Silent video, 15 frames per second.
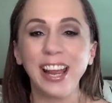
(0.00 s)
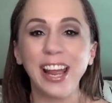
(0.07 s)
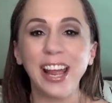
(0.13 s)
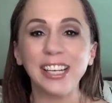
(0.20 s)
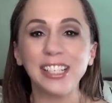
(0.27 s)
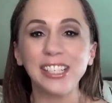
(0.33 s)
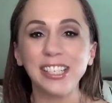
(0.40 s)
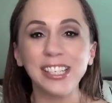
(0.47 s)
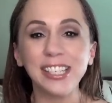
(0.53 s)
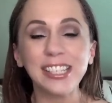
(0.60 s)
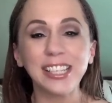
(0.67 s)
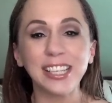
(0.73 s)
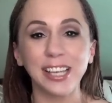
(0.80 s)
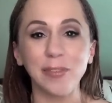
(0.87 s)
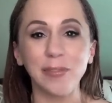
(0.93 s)
And she's
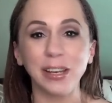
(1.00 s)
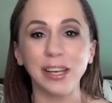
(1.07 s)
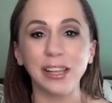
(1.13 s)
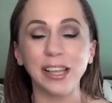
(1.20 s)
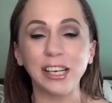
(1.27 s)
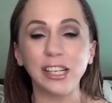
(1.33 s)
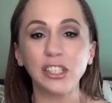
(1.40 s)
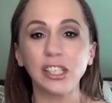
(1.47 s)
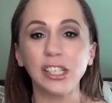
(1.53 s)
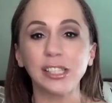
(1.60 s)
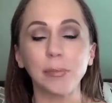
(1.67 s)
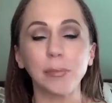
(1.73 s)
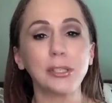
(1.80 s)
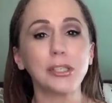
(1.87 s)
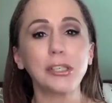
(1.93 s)
claiming that she's
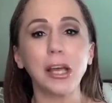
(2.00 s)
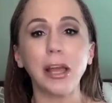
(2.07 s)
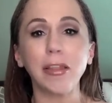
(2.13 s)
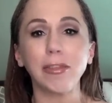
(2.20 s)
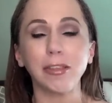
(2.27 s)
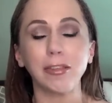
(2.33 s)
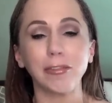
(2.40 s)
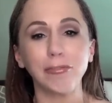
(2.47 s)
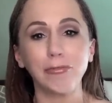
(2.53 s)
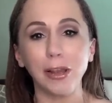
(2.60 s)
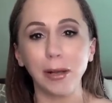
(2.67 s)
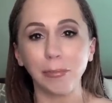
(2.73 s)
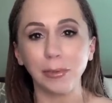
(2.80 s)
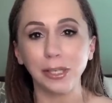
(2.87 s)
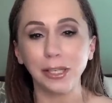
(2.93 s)
upset that the
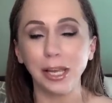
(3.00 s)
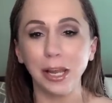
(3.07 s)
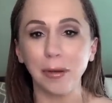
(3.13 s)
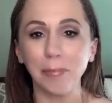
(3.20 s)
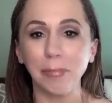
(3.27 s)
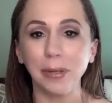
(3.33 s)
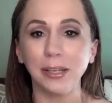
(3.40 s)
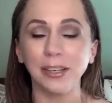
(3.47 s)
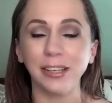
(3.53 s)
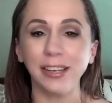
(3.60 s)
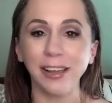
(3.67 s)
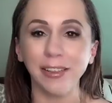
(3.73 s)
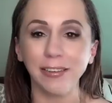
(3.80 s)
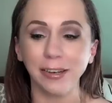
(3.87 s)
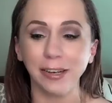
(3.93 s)
family can't be
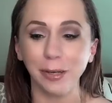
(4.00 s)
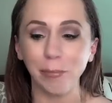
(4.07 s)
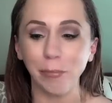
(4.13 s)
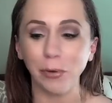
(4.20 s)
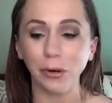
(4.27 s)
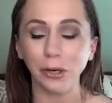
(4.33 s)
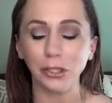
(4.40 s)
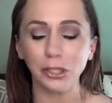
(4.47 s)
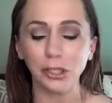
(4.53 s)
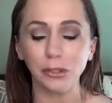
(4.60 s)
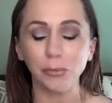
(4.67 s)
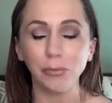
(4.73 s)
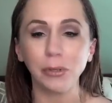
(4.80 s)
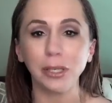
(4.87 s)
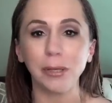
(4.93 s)
together anymore. And she's
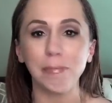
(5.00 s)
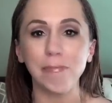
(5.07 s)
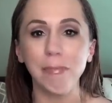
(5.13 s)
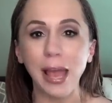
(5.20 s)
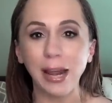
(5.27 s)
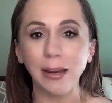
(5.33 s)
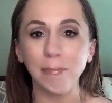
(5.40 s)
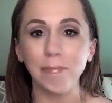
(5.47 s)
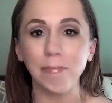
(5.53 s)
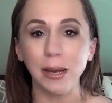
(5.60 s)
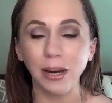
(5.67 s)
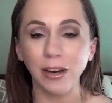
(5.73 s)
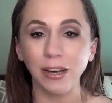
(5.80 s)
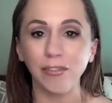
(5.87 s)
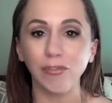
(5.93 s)
really mad at
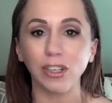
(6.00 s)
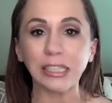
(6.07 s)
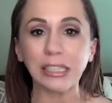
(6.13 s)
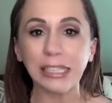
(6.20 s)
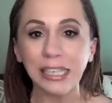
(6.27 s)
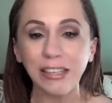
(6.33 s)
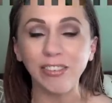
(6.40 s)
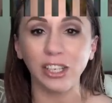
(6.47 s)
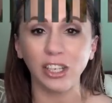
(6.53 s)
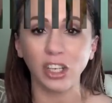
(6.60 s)
Meri for leaving